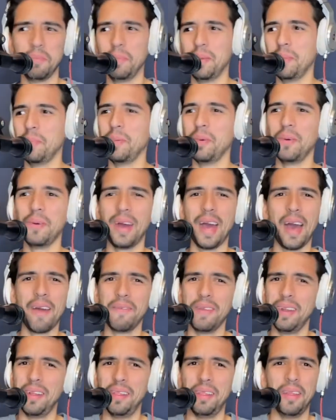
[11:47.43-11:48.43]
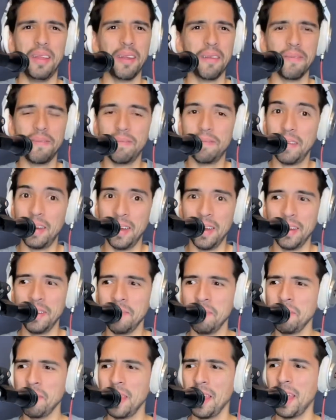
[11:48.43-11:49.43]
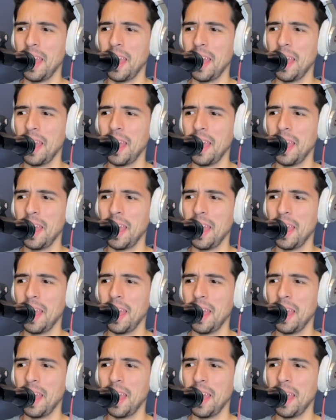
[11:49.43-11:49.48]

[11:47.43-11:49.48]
people having a lot of fun,